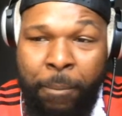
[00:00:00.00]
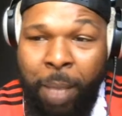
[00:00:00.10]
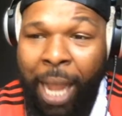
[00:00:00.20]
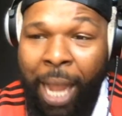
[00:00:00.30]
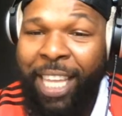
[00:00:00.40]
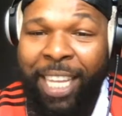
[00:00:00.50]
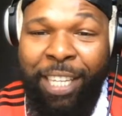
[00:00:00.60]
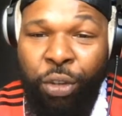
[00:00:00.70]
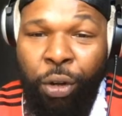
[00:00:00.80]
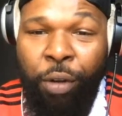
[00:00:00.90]
I think
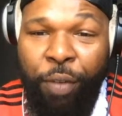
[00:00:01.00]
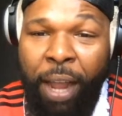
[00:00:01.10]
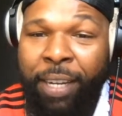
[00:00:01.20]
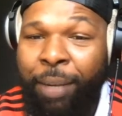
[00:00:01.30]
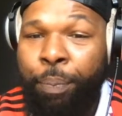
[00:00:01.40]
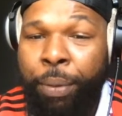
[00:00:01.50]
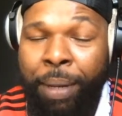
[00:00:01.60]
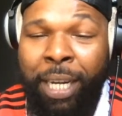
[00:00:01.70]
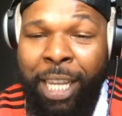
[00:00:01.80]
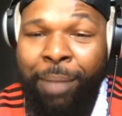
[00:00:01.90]
he's going to find the Premier
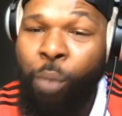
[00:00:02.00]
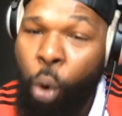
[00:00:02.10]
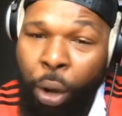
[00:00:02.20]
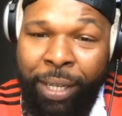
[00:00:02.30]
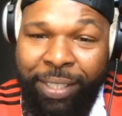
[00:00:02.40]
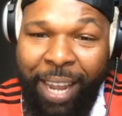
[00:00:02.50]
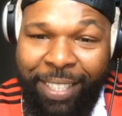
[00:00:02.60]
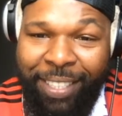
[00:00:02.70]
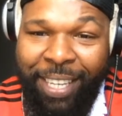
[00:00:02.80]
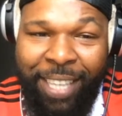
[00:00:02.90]
League more
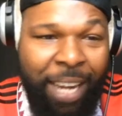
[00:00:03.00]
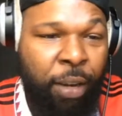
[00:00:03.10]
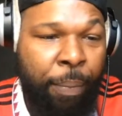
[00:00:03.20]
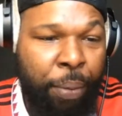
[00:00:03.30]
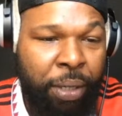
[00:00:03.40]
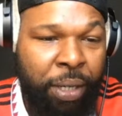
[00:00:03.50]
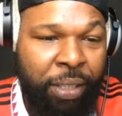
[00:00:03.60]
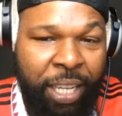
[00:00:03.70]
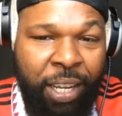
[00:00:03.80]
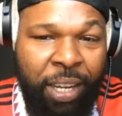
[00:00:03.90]
enticing than the
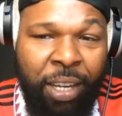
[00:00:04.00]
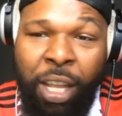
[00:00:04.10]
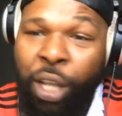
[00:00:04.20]
Bundesliga.